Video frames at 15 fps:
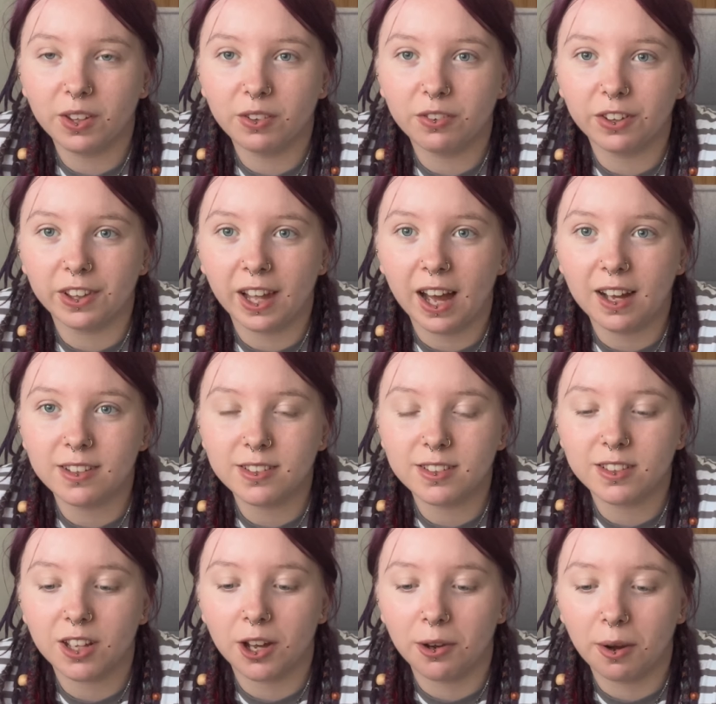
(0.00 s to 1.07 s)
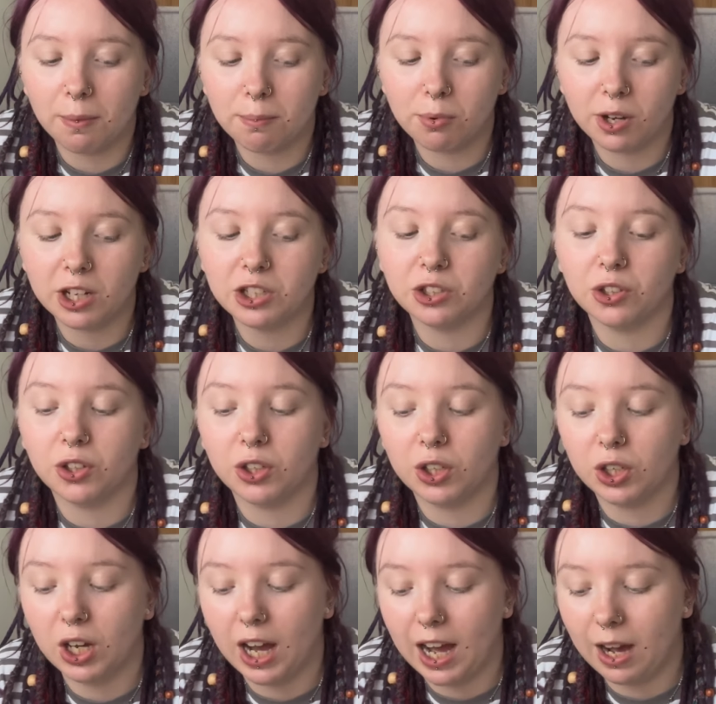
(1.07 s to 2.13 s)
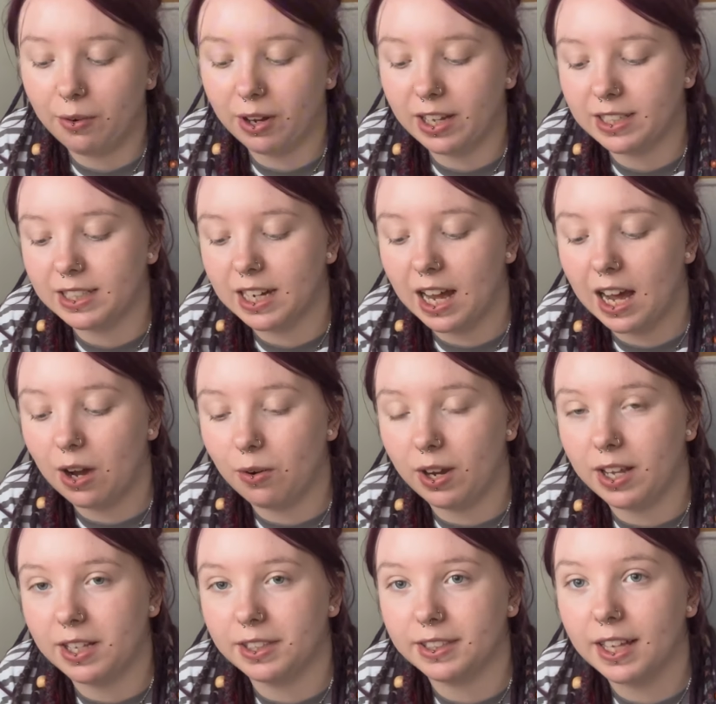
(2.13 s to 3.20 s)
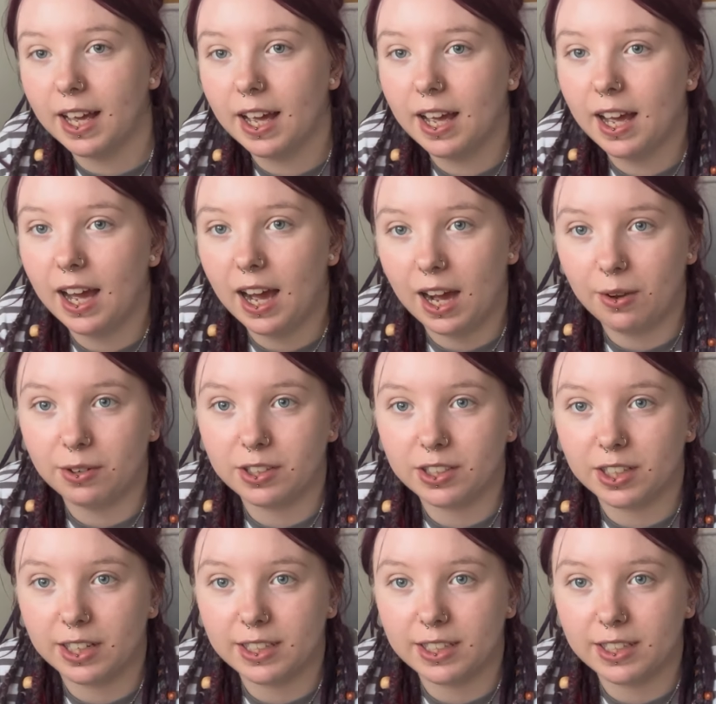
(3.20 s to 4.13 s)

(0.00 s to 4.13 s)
for that. So I'm pretty sure how it is now is how it's going to